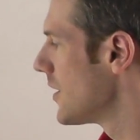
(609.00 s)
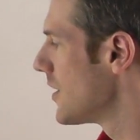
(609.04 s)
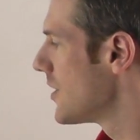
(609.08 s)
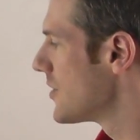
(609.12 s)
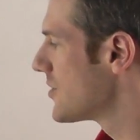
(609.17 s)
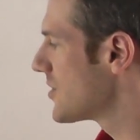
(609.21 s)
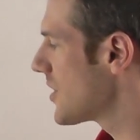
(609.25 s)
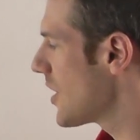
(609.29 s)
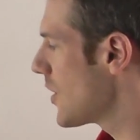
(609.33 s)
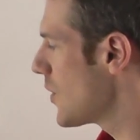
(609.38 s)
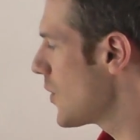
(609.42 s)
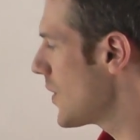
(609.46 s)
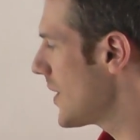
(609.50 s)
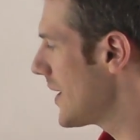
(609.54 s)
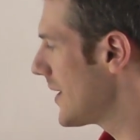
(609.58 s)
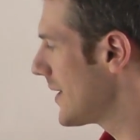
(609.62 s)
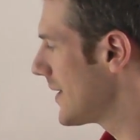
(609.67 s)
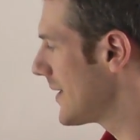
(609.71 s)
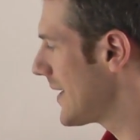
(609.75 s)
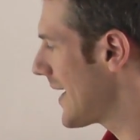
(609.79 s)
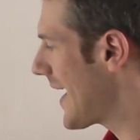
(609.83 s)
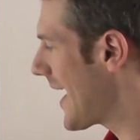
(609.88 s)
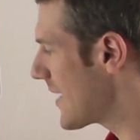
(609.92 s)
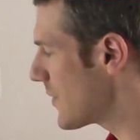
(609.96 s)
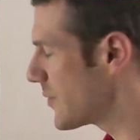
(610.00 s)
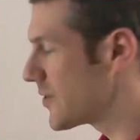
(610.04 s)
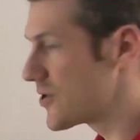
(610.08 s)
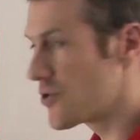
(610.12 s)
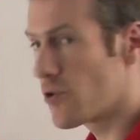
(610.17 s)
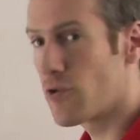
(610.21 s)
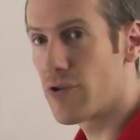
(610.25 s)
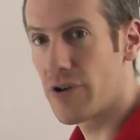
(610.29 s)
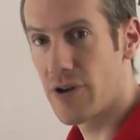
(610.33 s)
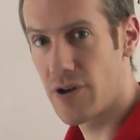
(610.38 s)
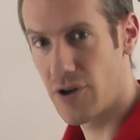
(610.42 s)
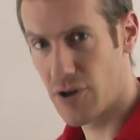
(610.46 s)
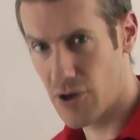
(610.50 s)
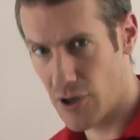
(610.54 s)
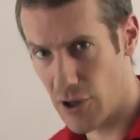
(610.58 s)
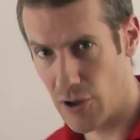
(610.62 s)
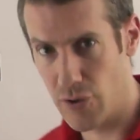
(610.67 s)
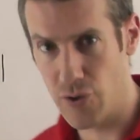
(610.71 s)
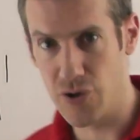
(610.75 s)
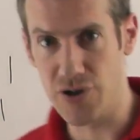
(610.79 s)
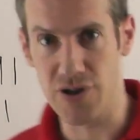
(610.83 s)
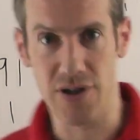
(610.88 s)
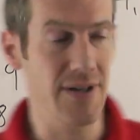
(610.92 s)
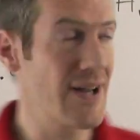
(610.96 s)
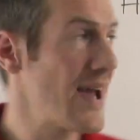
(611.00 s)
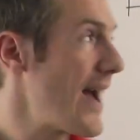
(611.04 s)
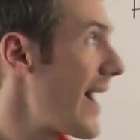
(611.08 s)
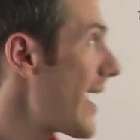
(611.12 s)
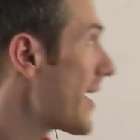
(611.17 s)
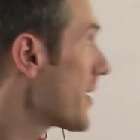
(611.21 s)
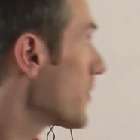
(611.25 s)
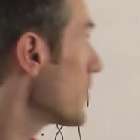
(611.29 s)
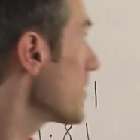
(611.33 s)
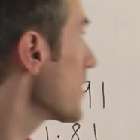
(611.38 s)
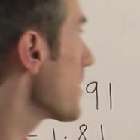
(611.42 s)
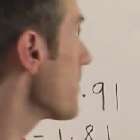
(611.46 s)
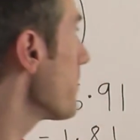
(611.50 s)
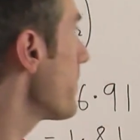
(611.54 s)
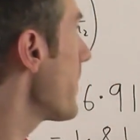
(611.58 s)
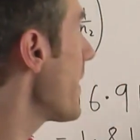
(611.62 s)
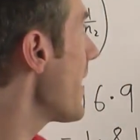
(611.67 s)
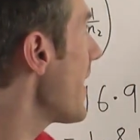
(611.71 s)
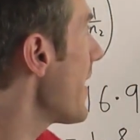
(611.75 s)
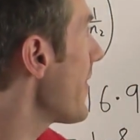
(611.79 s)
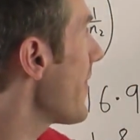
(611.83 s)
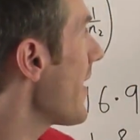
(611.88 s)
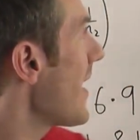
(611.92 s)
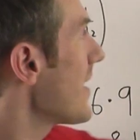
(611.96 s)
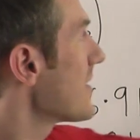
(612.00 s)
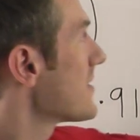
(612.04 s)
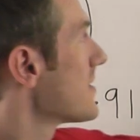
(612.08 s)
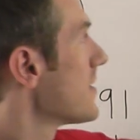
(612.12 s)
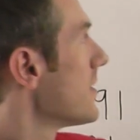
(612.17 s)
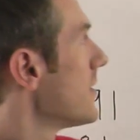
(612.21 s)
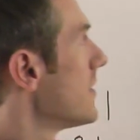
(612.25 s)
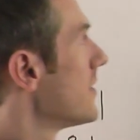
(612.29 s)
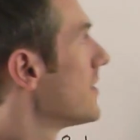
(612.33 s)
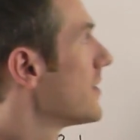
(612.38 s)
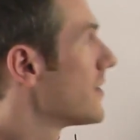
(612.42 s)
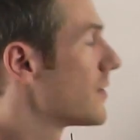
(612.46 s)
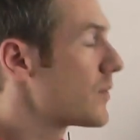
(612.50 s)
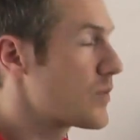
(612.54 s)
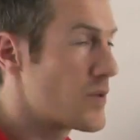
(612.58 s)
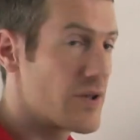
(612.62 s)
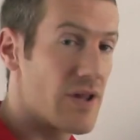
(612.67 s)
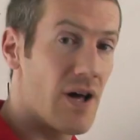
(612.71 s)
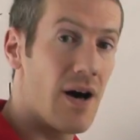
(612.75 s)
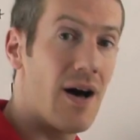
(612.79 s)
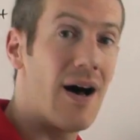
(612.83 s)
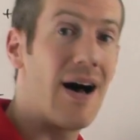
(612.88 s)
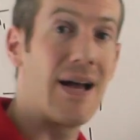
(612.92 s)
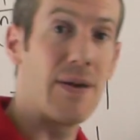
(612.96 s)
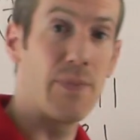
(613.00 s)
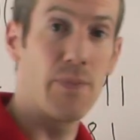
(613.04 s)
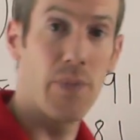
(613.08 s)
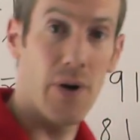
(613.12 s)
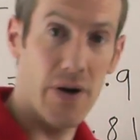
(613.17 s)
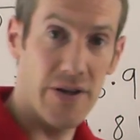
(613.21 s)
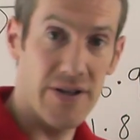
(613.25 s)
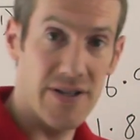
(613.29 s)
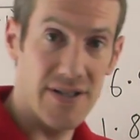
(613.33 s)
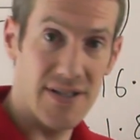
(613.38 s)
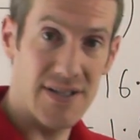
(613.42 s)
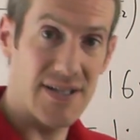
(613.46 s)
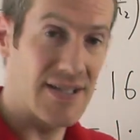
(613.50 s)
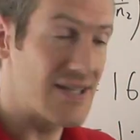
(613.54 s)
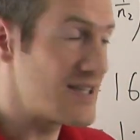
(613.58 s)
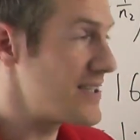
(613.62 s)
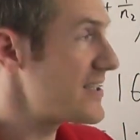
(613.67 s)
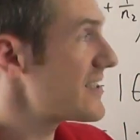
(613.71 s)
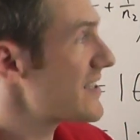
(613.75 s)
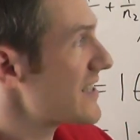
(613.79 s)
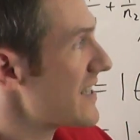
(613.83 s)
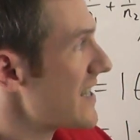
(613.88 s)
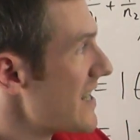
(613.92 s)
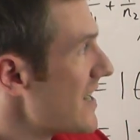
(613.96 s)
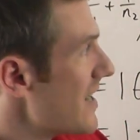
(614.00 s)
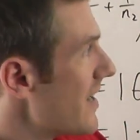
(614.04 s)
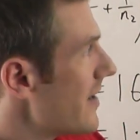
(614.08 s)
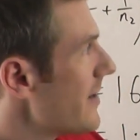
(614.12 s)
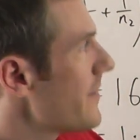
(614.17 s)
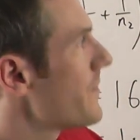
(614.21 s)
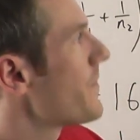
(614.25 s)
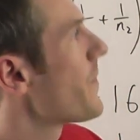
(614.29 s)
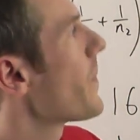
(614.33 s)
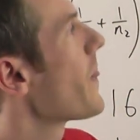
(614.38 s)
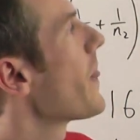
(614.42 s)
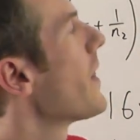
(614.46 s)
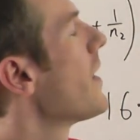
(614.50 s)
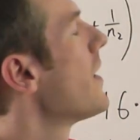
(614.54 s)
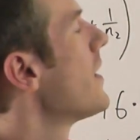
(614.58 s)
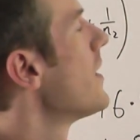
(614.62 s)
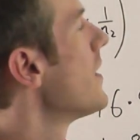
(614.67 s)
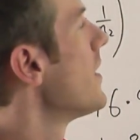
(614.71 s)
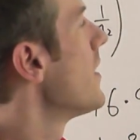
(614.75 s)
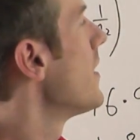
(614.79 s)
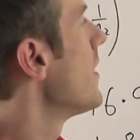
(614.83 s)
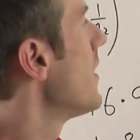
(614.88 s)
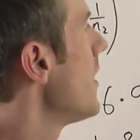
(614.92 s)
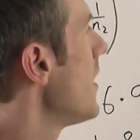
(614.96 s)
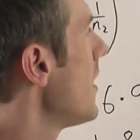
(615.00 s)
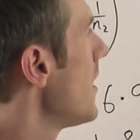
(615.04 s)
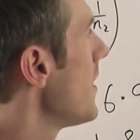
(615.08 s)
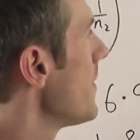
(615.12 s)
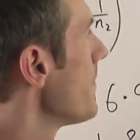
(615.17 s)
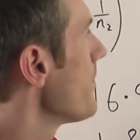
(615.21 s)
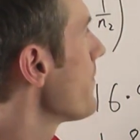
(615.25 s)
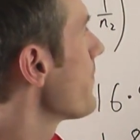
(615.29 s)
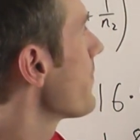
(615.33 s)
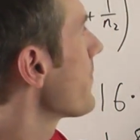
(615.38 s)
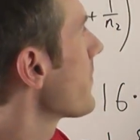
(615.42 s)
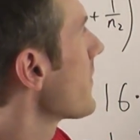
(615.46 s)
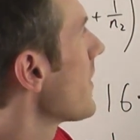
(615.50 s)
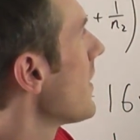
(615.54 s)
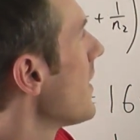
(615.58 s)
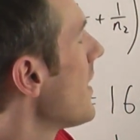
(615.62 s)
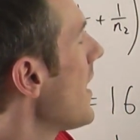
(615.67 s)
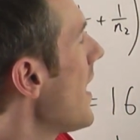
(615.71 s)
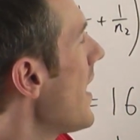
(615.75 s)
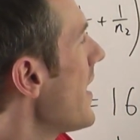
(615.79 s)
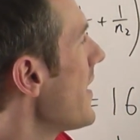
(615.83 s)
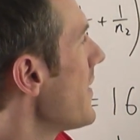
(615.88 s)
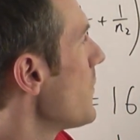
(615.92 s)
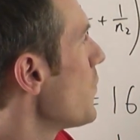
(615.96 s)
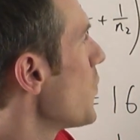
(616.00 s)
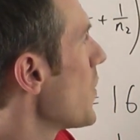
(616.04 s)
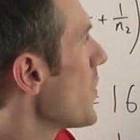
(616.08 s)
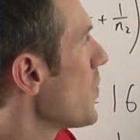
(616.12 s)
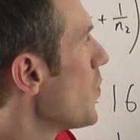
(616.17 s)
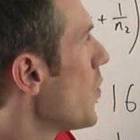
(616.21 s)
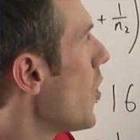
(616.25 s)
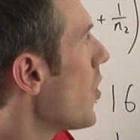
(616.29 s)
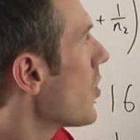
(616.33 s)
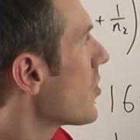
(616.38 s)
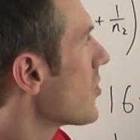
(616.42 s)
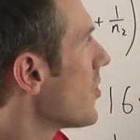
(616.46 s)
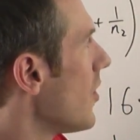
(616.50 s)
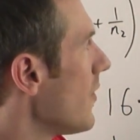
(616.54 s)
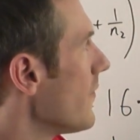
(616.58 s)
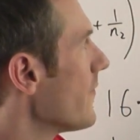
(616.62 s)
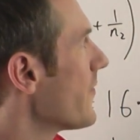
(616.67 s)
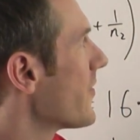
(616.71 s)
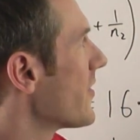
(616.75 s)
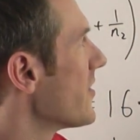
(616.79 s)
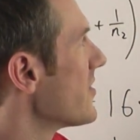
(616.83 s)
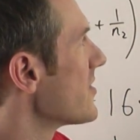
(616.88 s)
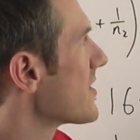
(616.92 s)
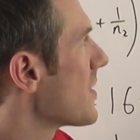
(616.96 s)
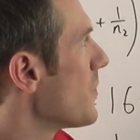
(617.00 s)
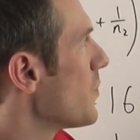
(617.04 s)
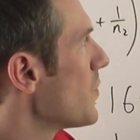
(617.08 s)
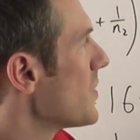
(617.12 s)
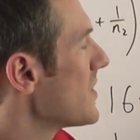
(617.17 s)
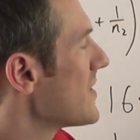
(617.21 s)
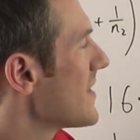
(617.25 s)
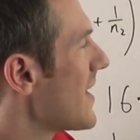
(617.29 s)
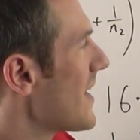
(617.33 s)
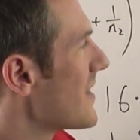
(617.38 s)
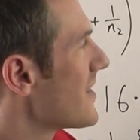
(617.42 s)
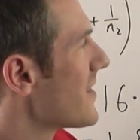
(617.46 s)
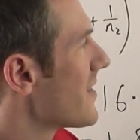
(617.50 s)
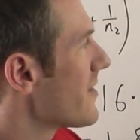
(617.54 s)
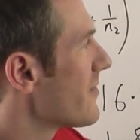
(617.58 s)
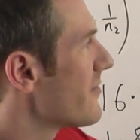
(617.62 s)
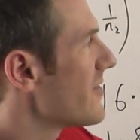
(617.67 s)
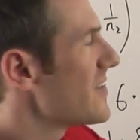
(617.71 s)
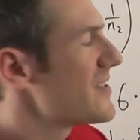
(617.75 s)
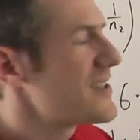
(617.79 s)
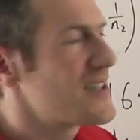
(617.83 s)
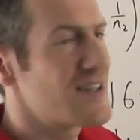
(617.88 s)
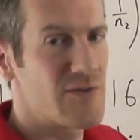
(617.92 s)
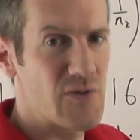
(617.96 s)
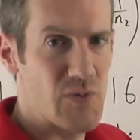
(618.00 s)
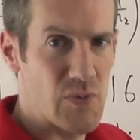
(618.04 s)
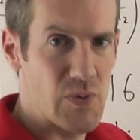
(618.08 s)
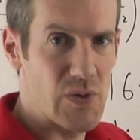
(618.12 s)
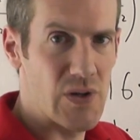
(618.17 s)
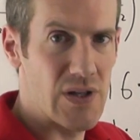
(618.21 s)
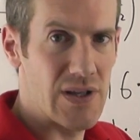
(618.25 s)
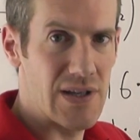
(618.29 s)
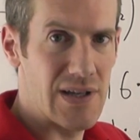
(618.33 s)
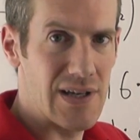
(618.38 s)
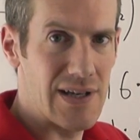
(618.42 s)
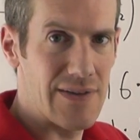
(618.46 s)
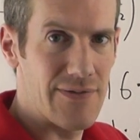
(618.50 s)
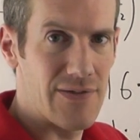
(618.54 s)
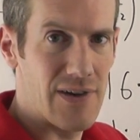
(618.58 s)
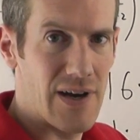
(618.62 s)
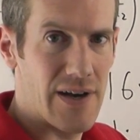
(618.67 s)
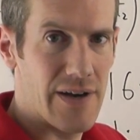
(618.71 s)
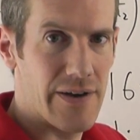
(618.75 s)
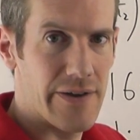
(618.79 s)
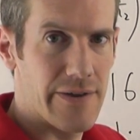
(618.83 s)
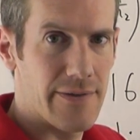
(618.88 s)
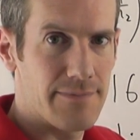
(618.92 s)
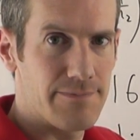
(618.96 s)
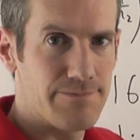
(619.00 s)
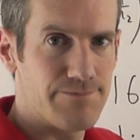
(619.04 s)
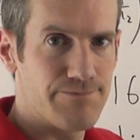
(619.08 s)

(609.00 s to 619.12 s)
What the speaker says: So how do we draw a conclusion? How do we compare that with our hypotheses here? And with what confidence can we say that there is a difference between the leaf length?